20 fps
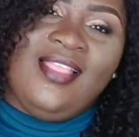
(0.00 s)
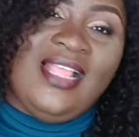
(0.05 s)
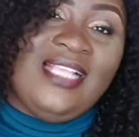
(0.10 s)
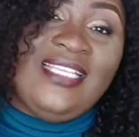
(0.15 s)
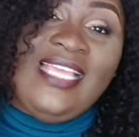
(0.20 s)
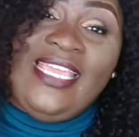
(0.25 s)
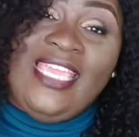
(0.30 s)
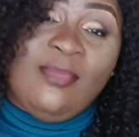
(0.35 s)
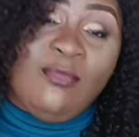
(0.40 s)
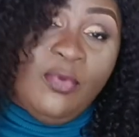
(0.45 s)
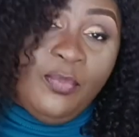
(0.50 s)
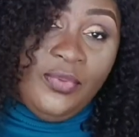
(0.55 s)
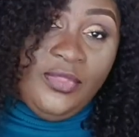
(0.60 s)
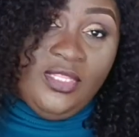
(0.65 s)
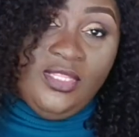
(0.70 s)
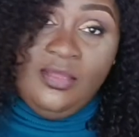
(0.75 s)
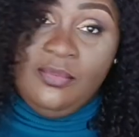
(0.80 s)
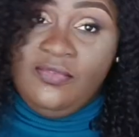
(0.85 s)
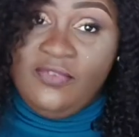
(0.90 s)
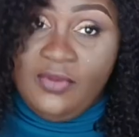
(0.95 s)
that's how I came up with
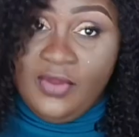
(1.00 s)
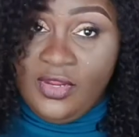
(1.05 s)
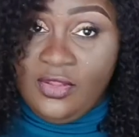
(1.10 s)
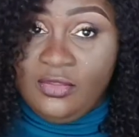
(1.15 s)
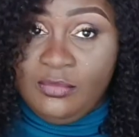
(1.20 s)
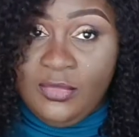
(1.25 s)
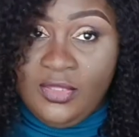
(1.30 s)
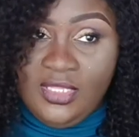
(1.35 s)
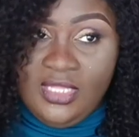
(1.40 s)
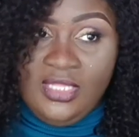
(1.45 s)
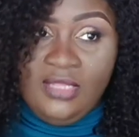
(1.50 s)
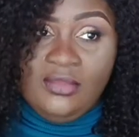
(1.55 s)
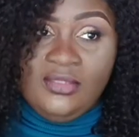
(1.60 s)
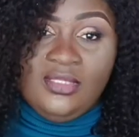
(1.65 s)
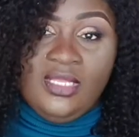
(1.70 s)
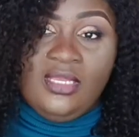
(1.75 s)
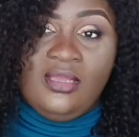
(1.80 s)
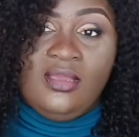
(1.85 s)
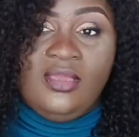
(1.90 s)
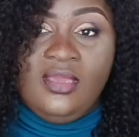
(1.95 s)
the name Fairy Godmother. And I
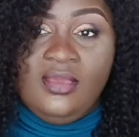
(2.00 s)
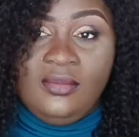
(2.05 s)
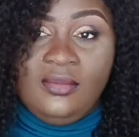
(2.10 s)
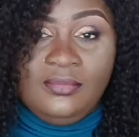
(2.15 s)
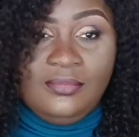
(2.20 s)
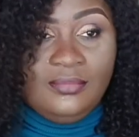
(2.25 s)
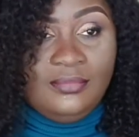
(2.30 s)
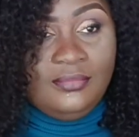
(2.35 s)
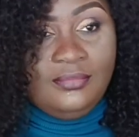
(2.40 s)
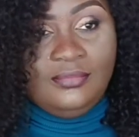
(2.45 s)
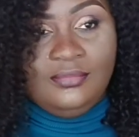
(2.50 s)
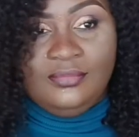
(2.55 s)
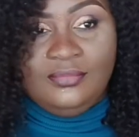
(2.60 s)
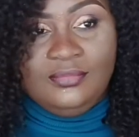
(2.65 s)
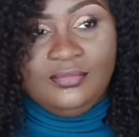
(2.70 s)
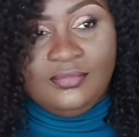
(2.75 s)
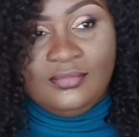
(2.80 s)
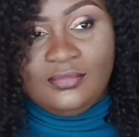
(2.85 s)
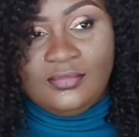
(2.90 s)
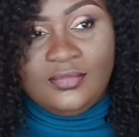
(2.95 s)
was like, okay,
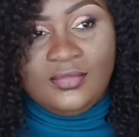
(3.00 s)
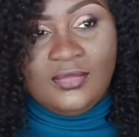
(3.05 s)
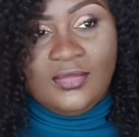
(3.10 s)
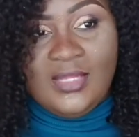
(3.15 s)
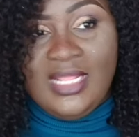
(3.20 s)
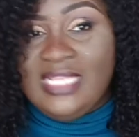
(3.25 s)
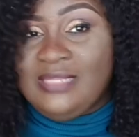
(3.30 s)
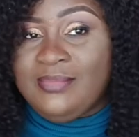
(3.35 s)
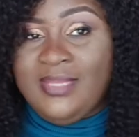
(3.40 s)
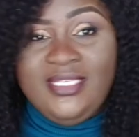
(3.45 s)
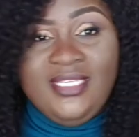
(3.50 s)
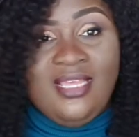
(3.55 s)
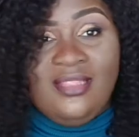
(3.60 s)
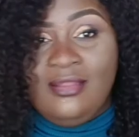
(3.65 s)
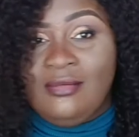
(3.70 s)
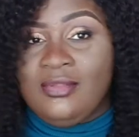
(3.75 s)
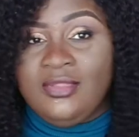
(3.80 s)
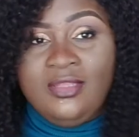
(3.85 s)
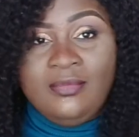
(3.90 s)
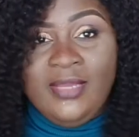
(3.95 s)
that's my
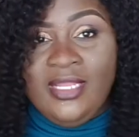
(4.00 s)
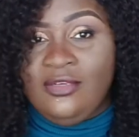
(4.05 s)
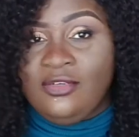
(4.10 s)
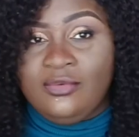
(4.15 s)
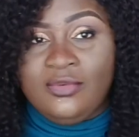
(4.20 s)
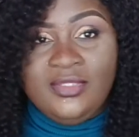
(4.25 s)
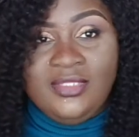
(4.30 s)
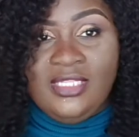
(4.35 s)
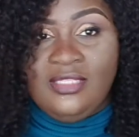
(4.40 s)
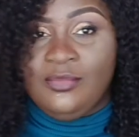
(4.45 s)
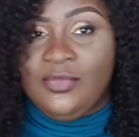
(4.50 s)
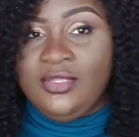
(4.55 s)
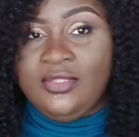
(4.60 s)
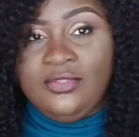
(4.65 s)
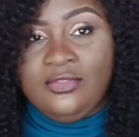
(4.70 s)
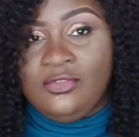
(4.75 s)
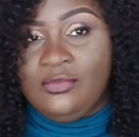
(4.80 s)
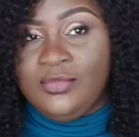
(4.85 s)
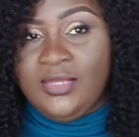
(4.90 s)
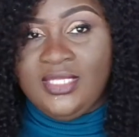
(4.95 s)
channel name. I don't want anybody
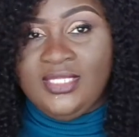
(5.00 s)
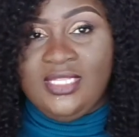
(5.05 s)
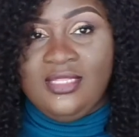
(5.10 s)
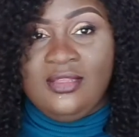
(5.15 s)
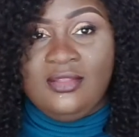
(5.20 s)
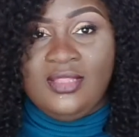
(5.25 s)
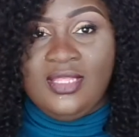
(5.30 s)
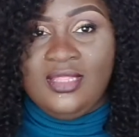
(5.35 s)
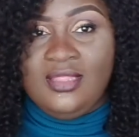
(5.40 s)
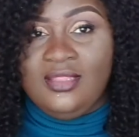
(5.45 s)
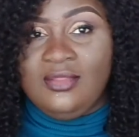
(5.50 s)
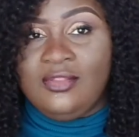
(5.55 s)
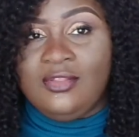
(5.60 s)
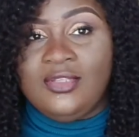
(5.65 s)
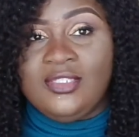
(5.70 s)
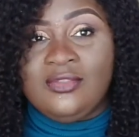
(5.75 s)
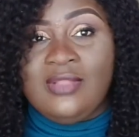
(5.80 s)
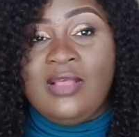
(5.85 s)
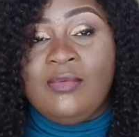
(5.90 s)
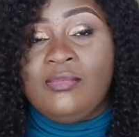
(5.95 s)
to know me as any other thing
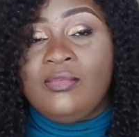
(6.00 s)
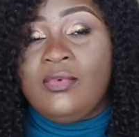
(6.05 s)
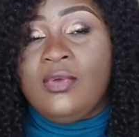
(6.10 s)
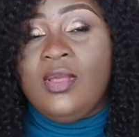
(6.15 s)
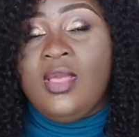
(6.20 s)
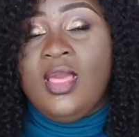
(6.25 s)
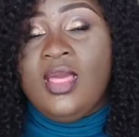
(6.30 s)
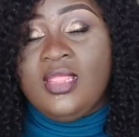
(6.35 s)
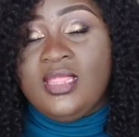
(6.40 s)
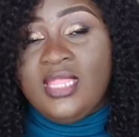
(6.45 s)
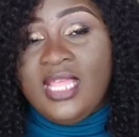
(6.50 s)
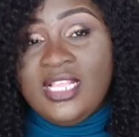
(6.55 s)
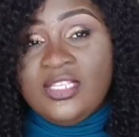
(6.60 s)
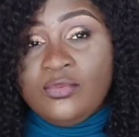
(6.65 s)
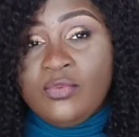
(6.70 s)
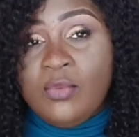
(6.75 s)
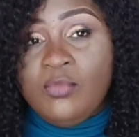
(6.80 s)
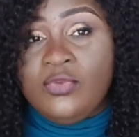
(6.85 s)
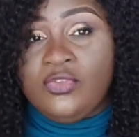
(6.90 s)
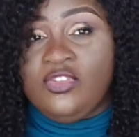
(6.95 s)
else.
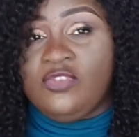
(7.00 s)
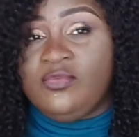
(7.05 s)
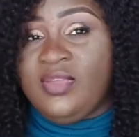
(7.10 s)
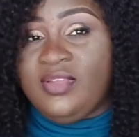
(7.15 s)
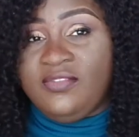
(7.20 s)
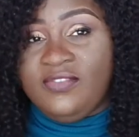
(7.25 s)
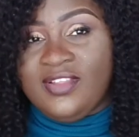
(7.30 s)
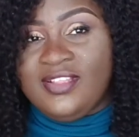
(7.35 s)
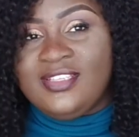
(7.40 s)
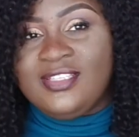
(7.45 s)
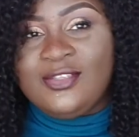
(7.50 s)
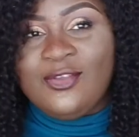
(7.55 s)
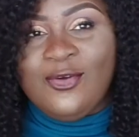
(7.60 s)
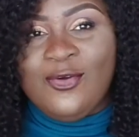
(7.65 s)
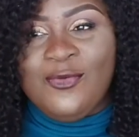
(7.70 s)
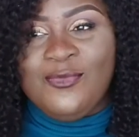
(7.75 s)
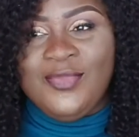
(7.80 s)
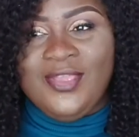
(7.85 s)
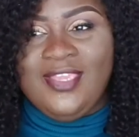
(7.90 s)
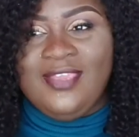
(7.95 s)
That's what most of my friends
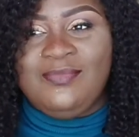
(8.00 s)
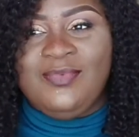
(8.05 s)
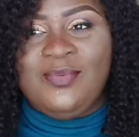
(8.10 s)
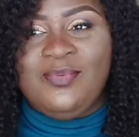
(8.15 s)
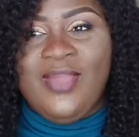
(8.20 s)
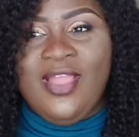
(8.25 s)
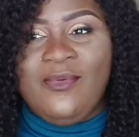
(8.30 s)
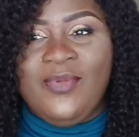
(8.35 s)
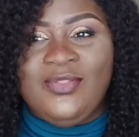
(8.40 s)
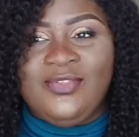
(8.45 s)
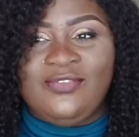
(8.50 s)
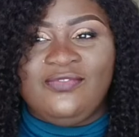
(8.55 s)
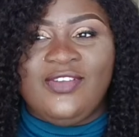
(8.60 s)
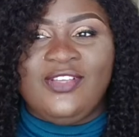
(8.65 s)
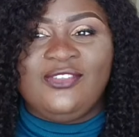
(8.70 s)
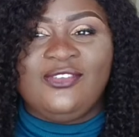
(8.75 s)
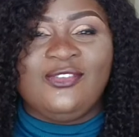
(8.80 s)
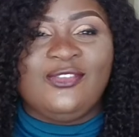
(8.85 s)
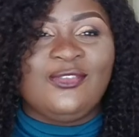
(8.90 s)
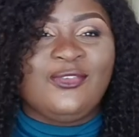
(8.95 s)
call me. People I went to
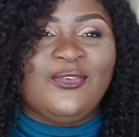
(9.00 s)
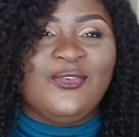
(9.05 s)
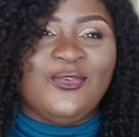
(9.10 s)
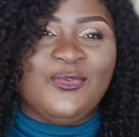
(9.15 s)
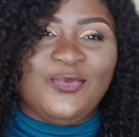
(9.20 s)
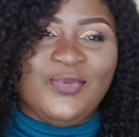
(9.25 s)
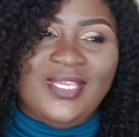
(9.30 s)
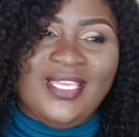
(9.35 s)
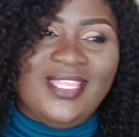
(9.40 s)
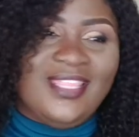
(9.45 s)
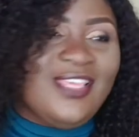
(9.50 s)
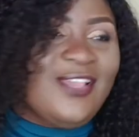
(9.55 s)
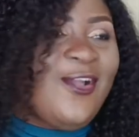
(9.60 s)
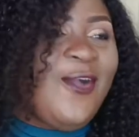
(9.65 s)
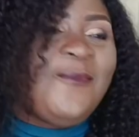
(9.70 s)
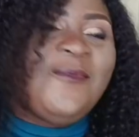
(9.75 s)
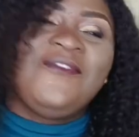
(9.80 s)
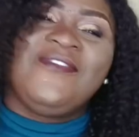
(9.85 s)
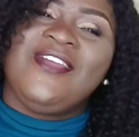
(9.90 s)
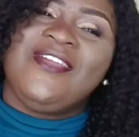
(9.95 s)
fashion school with, they
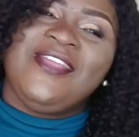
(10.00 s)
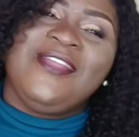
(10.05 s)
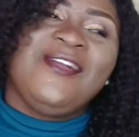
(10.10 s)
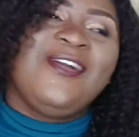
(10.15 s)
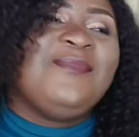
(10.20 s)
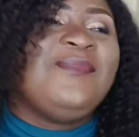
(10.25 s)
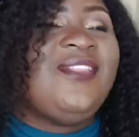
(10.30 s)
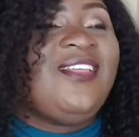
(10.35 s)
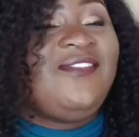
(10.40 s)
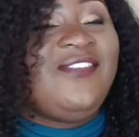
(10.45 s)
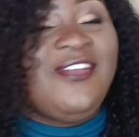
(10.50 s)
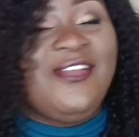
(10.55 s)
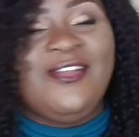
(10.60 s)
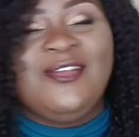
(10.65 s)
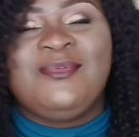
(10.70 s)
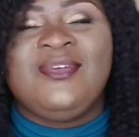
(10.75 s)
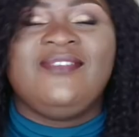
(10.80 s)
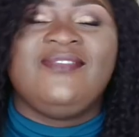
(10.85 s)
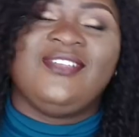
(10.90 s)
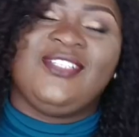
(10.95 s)
call me Fairy Godmother, Fairy
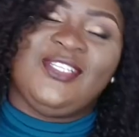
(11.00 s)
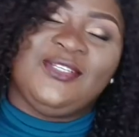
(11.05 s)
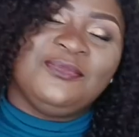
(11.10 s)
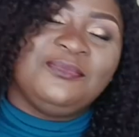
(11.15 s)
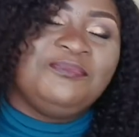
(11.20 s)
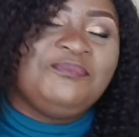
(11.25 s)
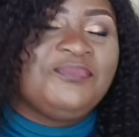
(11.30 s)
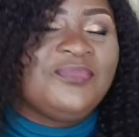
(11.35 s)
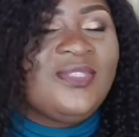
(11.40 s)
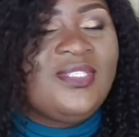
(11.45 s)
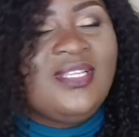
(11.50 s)
Godmother. So